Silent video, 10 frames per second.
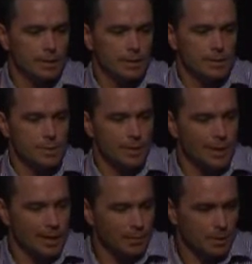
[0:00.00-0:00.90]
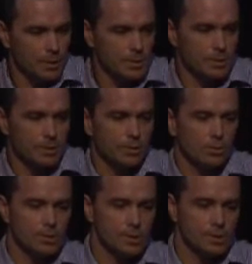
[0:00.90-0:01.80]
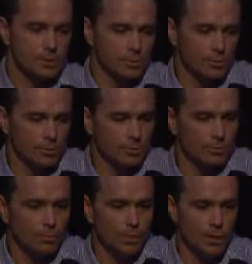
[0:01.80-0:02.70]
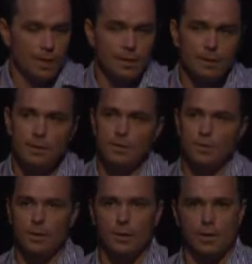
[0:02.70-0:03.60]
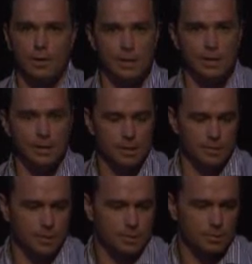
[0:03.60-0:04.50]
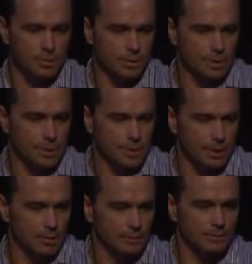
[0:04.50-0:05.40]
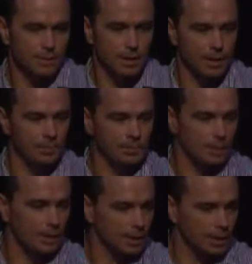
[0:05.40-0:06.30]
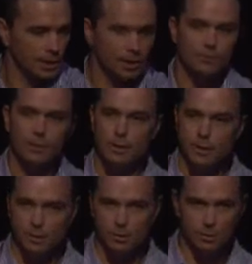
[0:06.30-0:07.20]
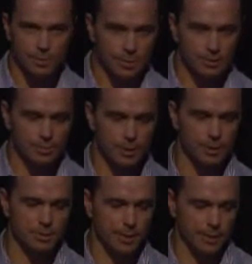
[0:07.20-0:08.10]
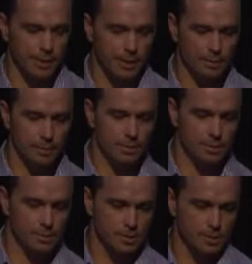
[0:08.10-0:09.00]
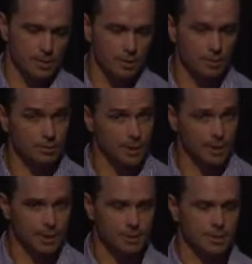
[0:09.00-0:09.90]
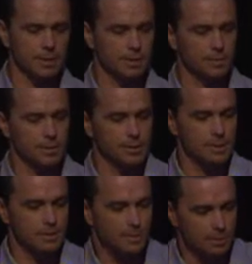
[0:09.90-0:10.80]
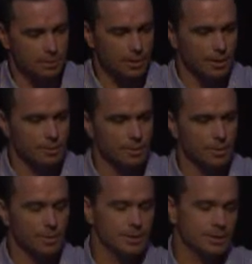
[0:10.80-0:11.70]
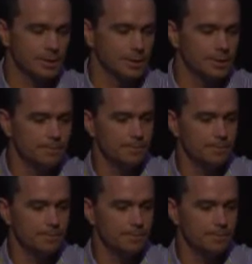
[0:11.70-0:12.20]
So the gateway, as it's called, was installed within the IT demilitarised zone. I can't really describe to you too much about that because I'm a radiation therapist, but I'm going to do my best in a minute.